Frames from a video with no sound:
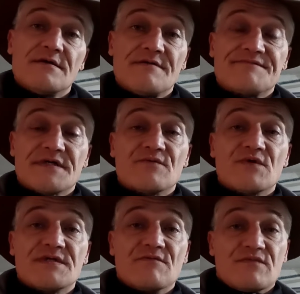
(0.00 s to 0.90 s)
I figured,
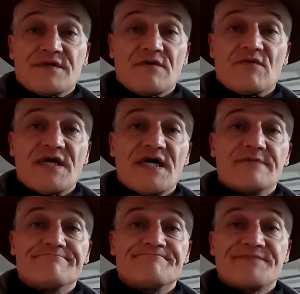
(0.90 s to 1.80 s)
why
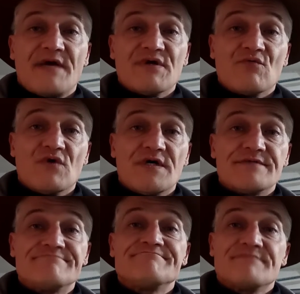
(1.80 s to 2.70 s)
not? I mean,
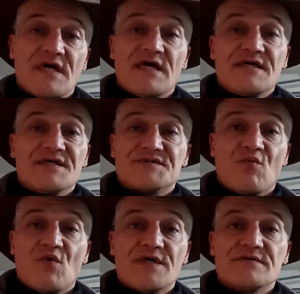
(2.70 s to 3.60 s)
one, it's
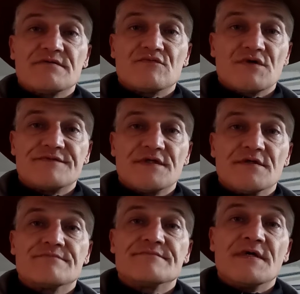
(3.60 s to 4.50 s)
one review.
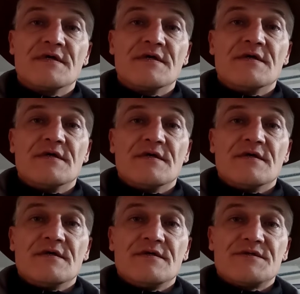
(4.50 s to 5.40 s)

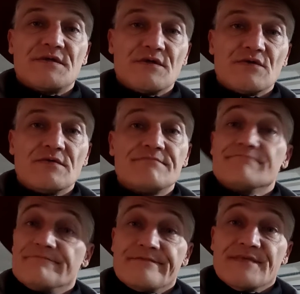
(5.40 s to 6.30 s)
Two,
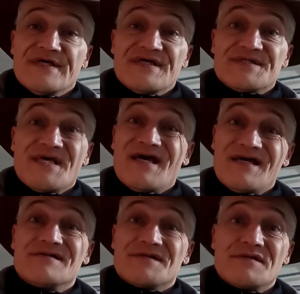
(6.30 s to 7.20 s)
it's
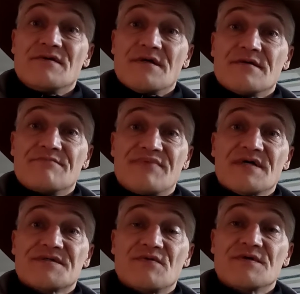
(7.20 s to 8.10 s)
adding
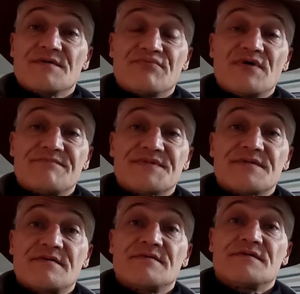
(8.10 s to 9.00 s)
$200 worth of preps
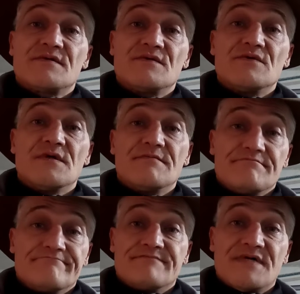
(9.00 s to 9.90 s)
to
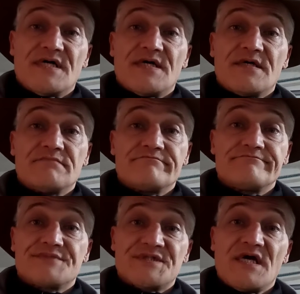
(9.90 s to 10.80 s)
my
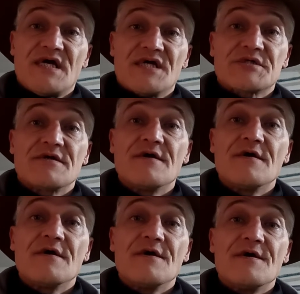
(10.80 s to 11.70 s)
stash.
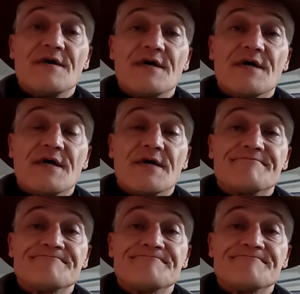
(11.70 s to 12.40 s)
Uh,